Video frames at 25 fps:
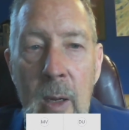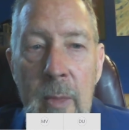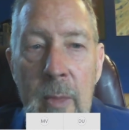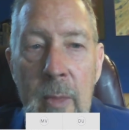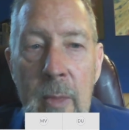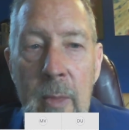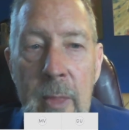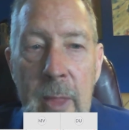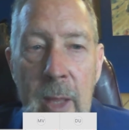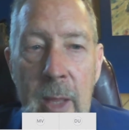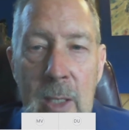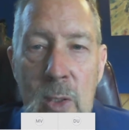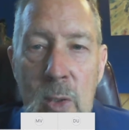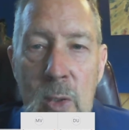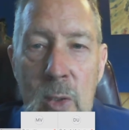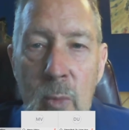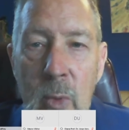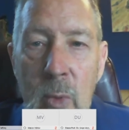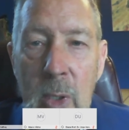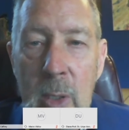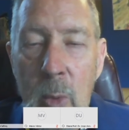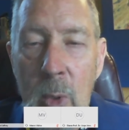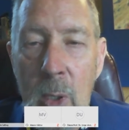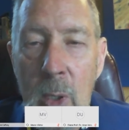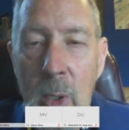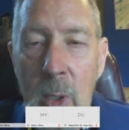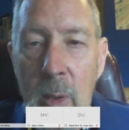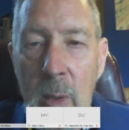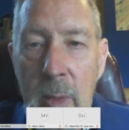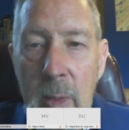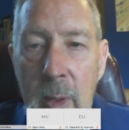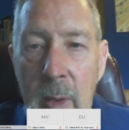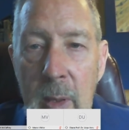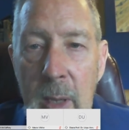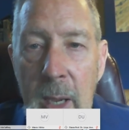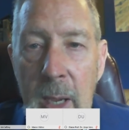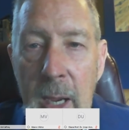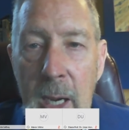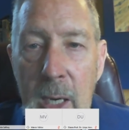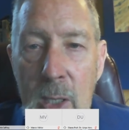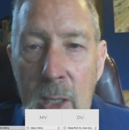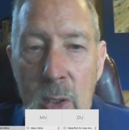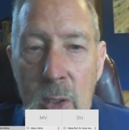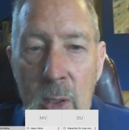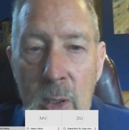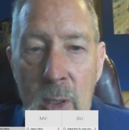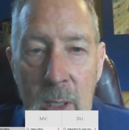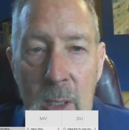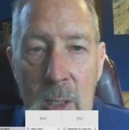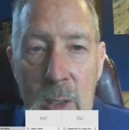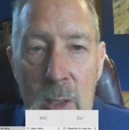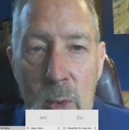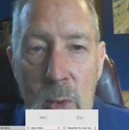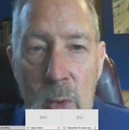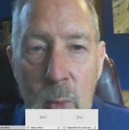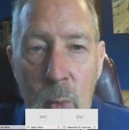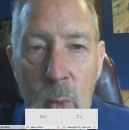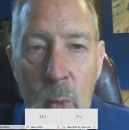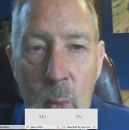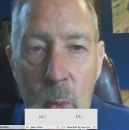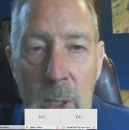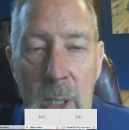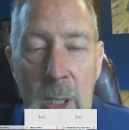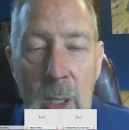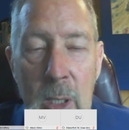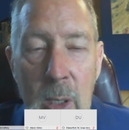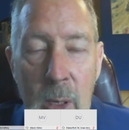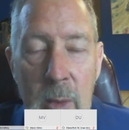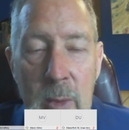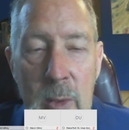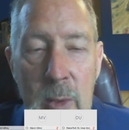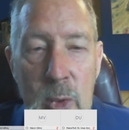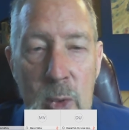that's really where the action is. We are the